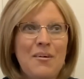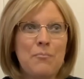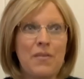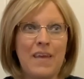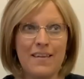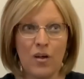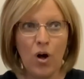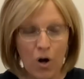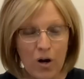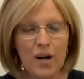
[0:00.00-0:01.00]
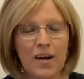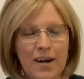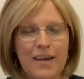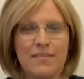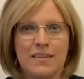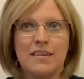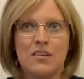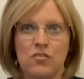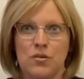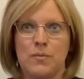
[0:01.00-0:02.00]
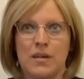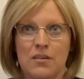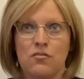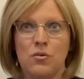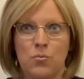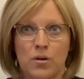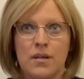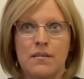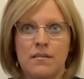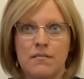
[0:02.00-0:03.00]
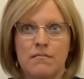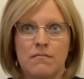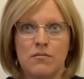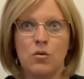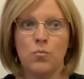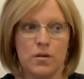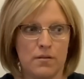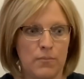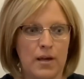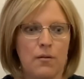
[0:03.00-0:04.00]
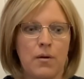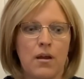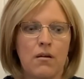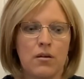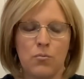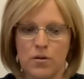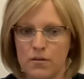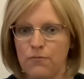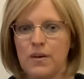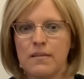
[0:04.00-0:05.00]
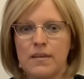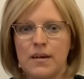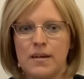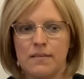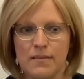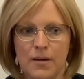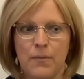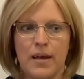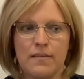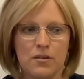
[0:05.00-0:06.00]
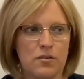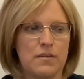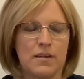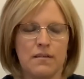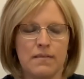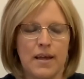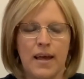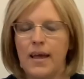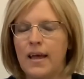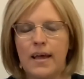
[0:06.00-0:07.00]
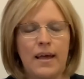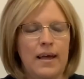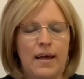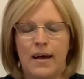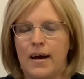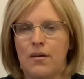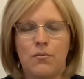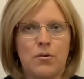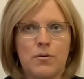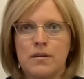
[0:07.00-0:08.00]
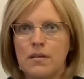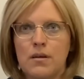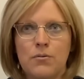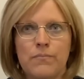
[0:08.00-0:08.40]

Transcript: But that's hard as a teacher, because you want to make it better. You want to fix it. And some days I just have to say, I don't know what to do.